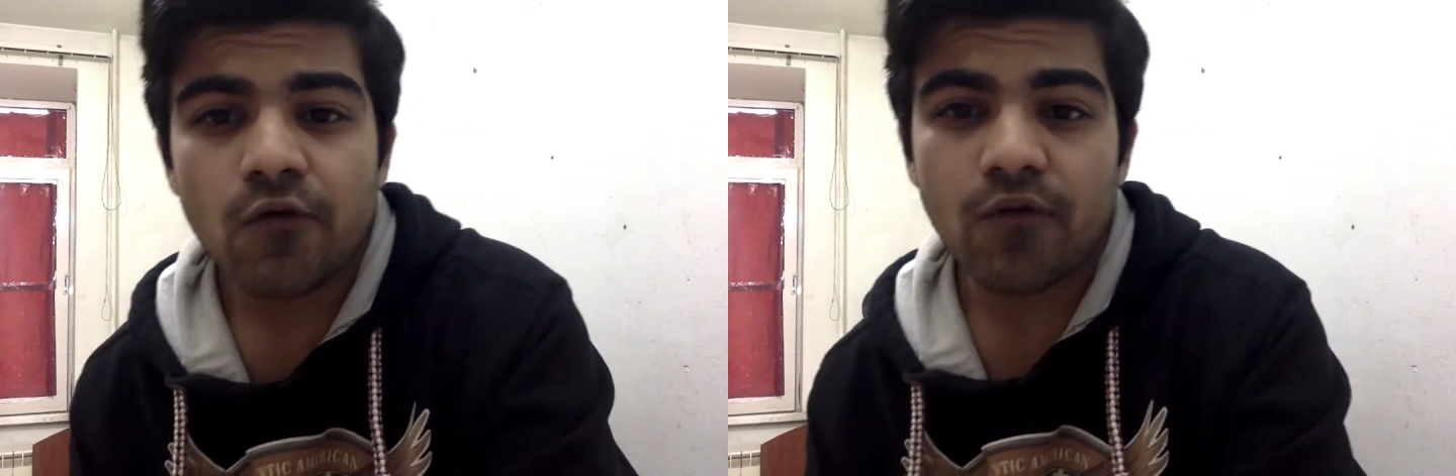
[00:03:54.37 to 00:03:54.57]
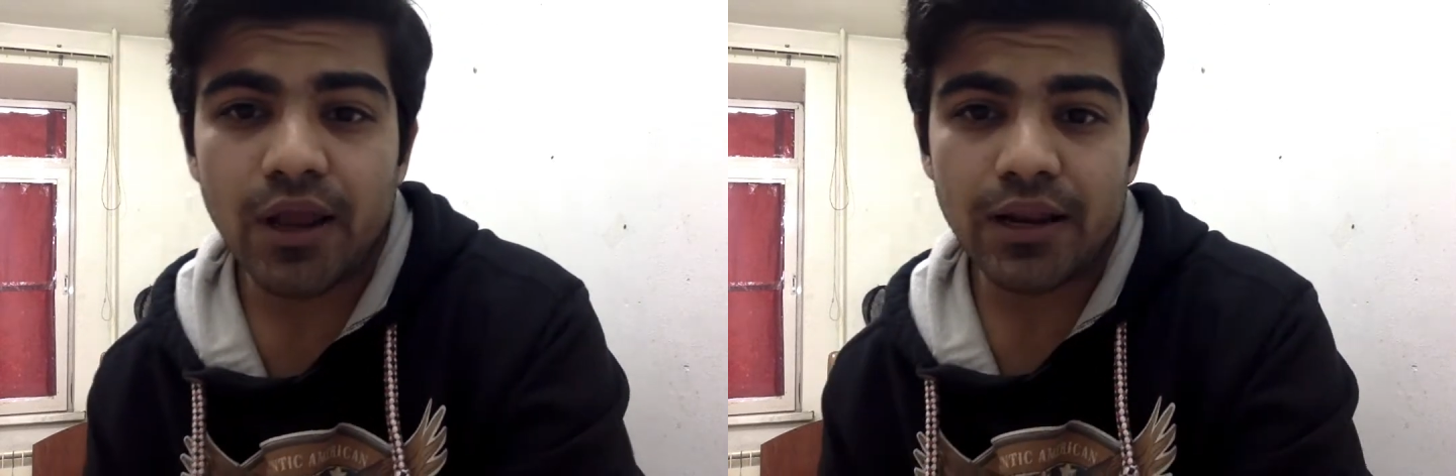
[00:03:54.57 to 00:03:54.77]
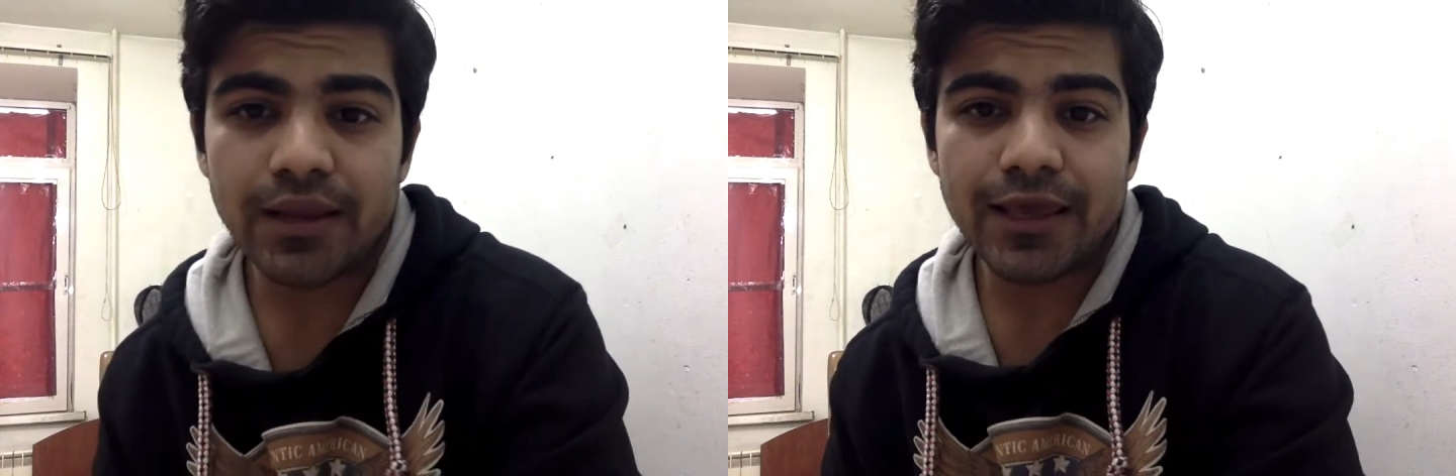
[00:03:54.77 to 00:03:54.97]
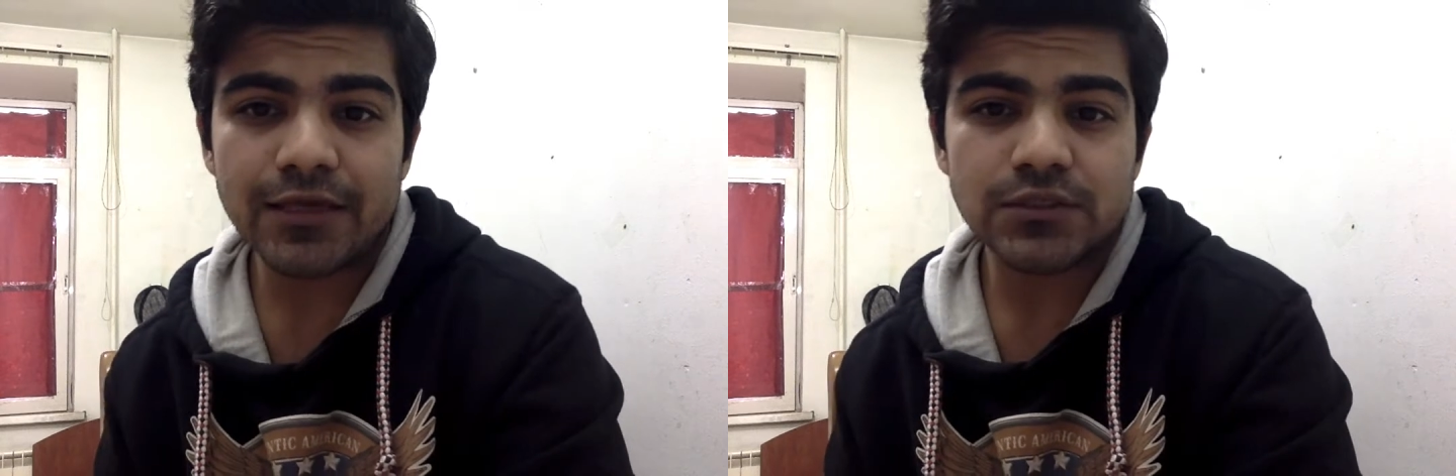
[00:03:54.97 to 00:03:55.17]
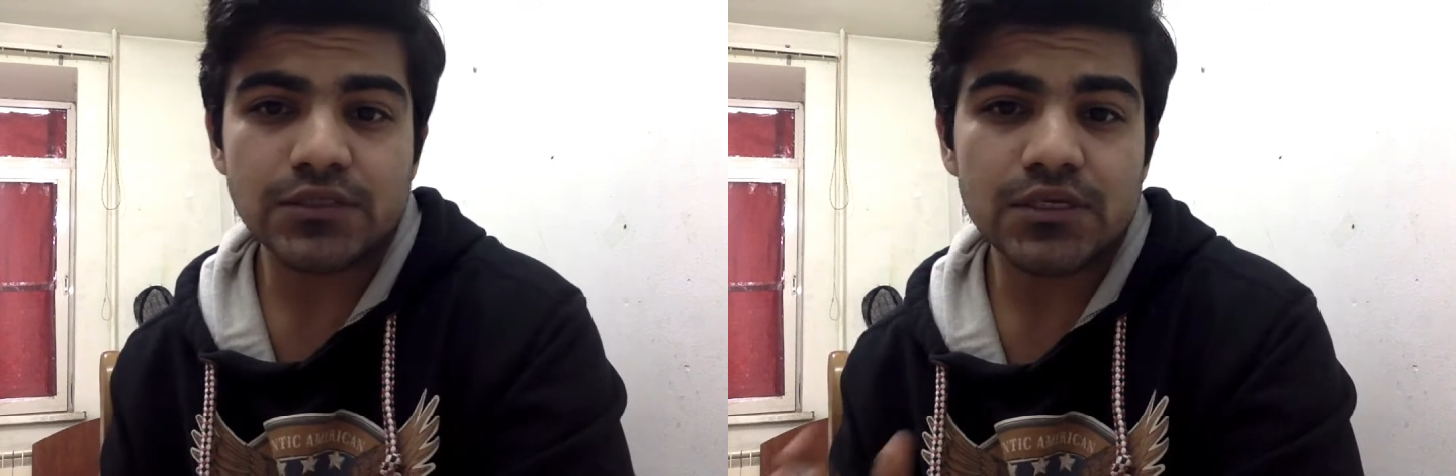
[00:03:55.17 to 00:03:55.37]
While in
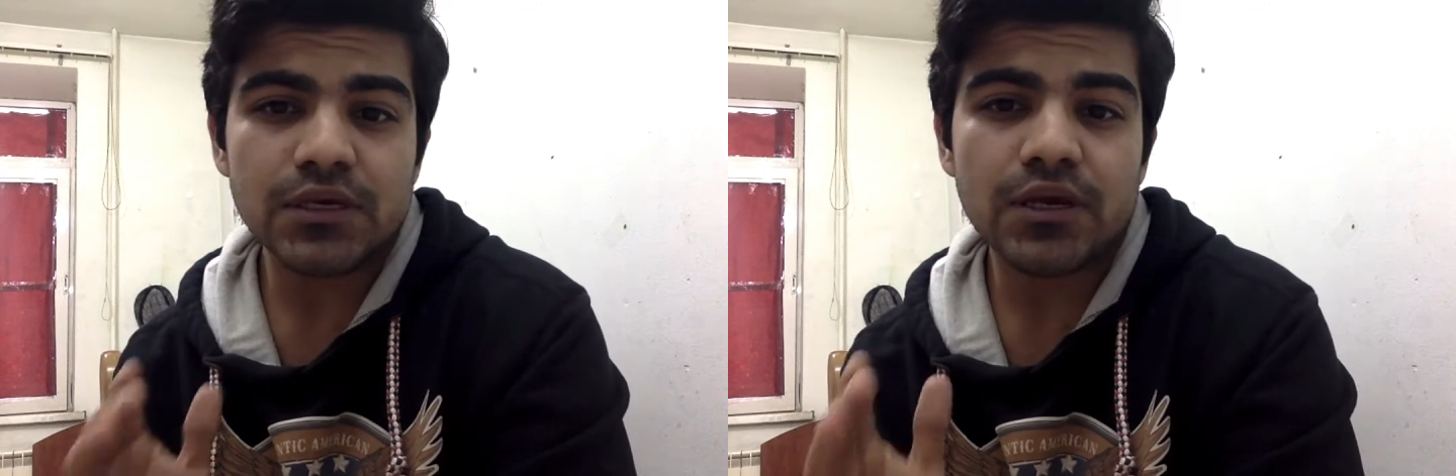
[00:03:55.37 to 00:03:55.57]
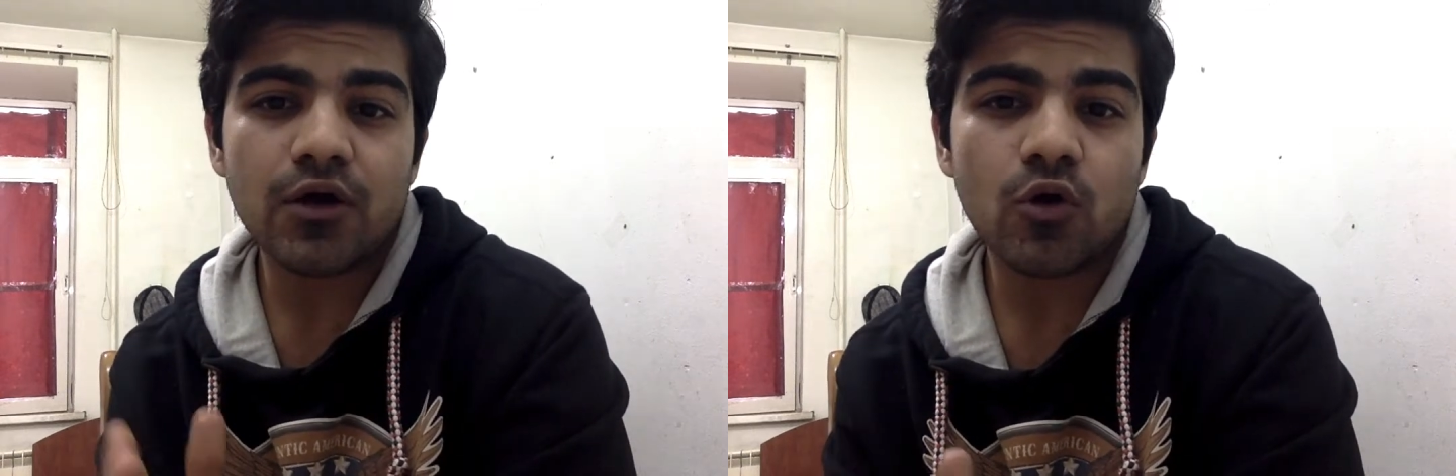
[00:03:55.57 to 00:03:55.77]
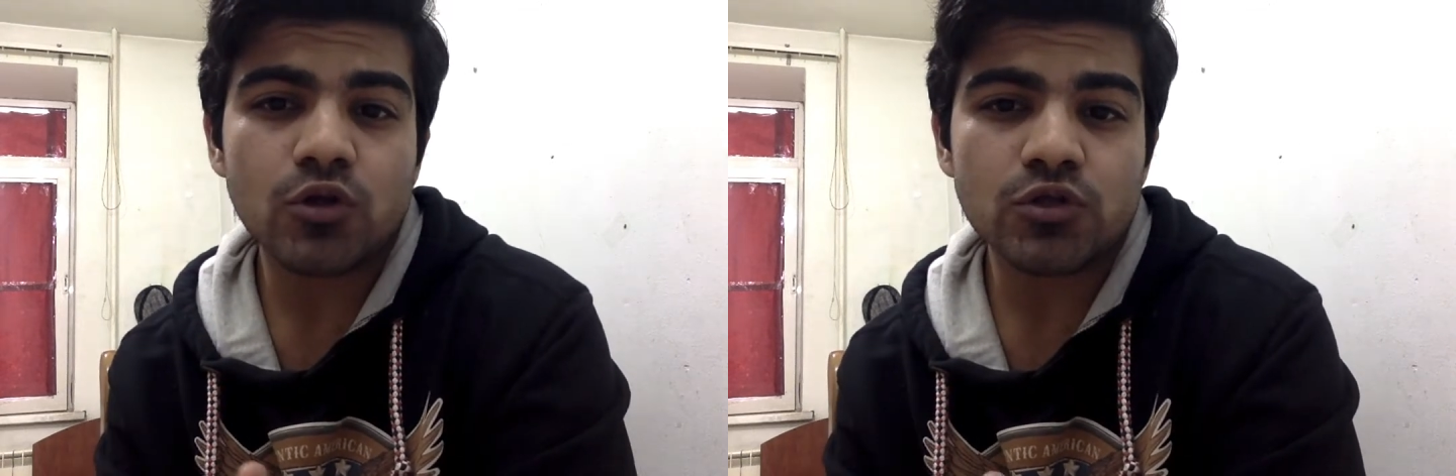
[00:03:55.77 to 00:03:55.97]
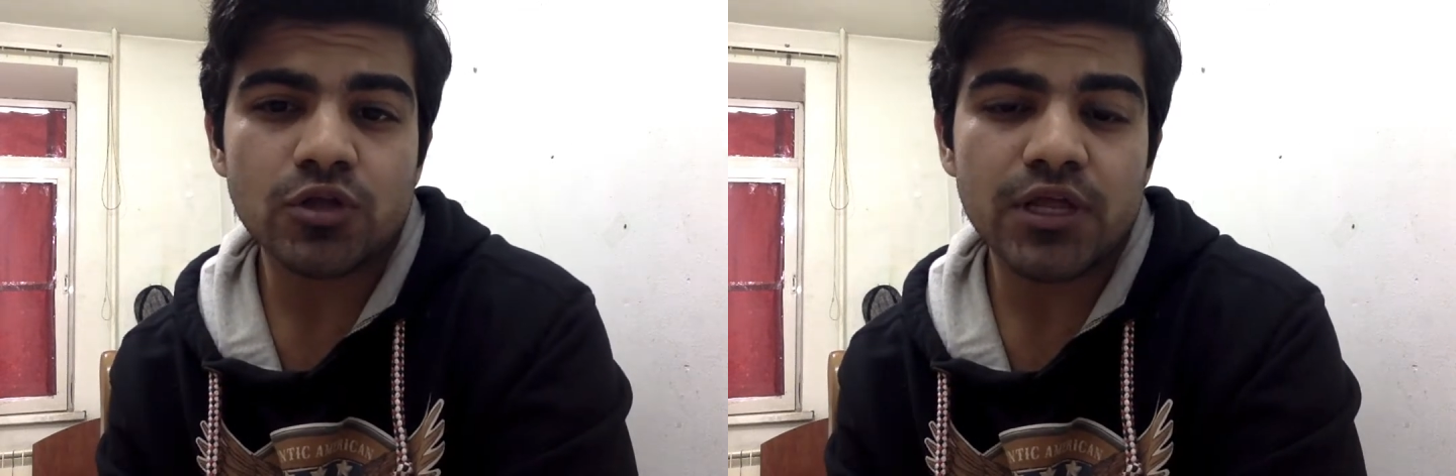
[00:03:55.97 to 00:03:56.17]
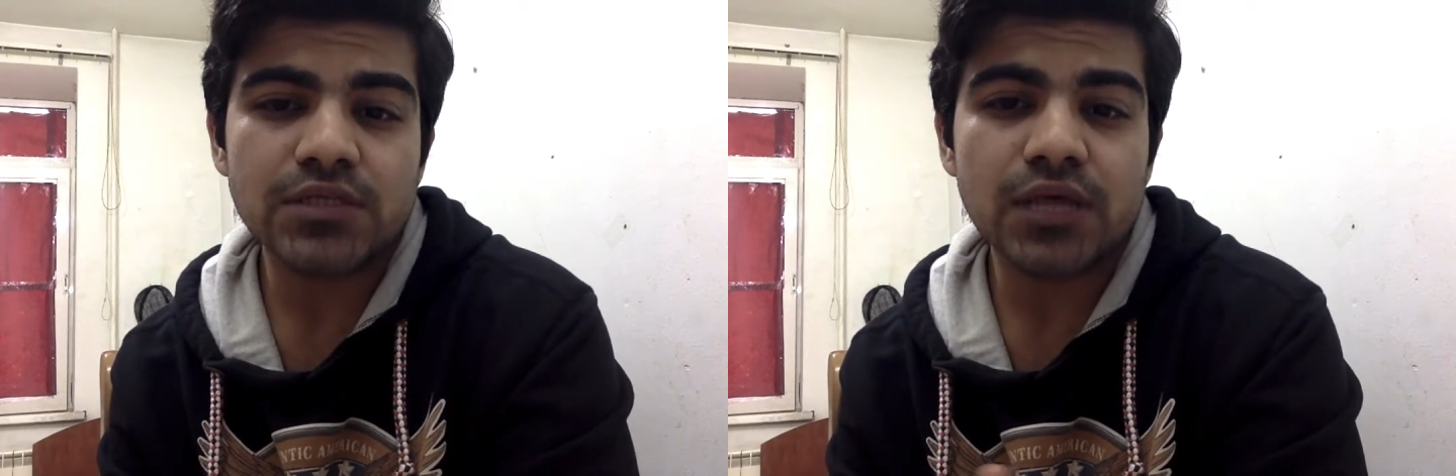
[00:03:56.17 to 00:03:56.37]
case also
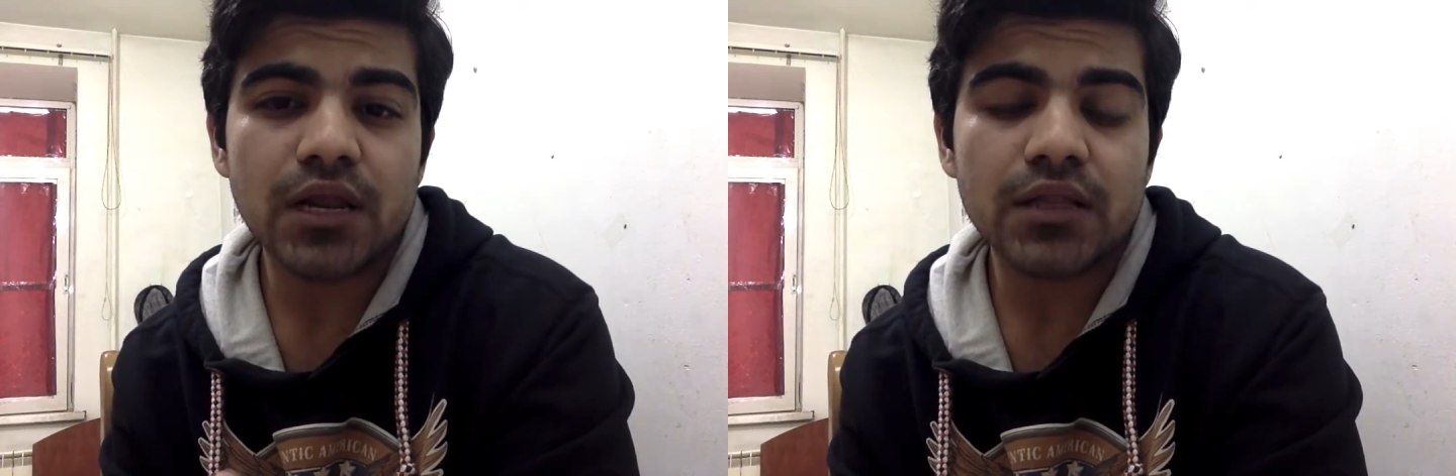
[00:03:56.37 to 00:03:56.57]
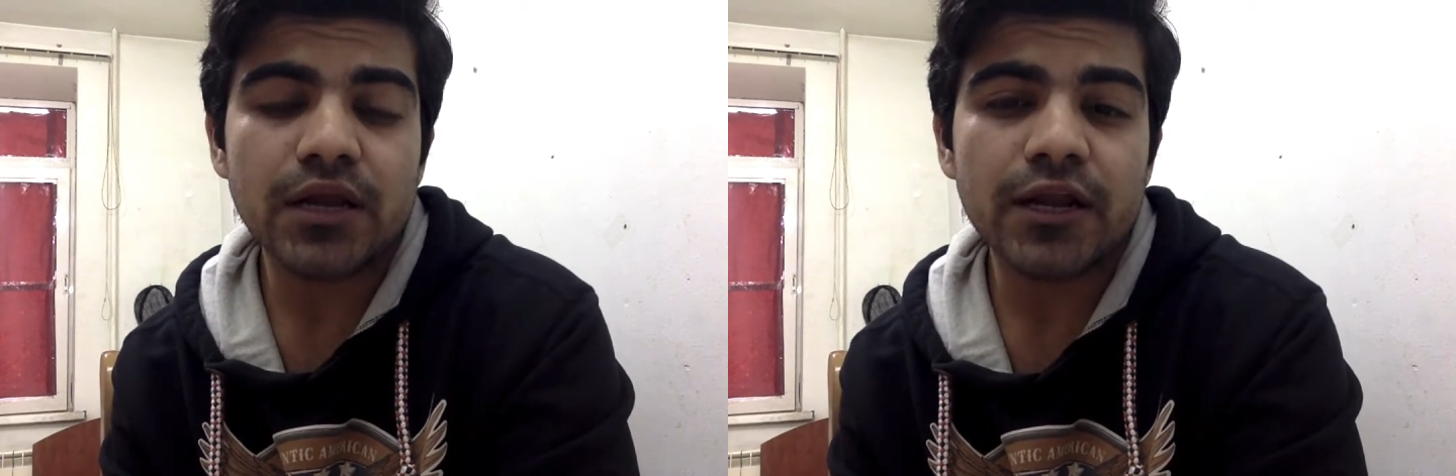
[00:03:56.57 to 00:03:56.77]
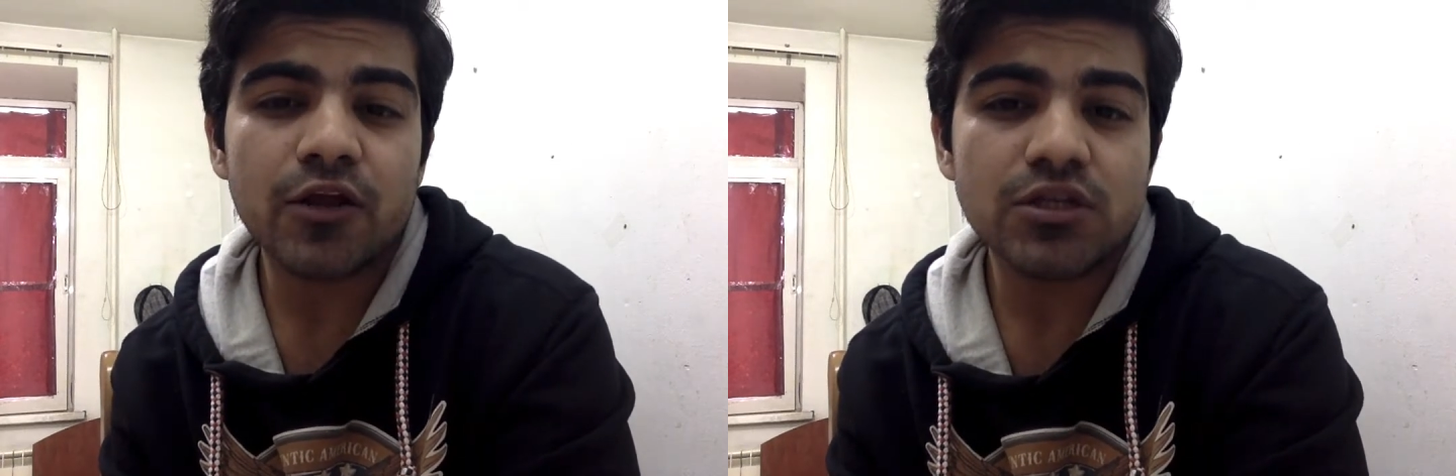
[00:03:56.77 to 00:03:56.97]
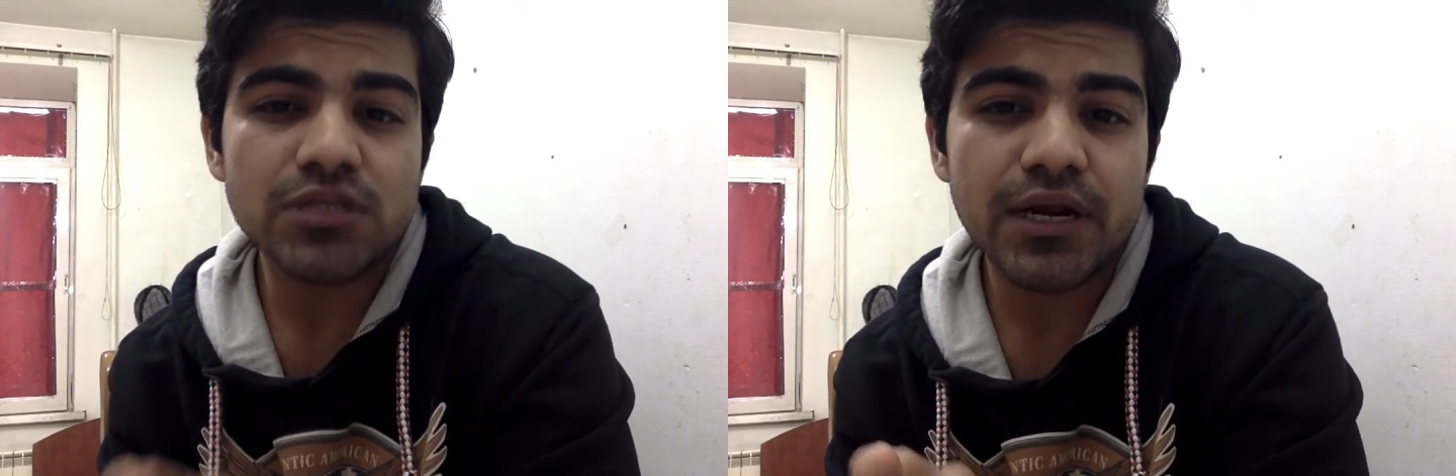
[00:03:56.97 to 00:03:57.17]
there is another etiology,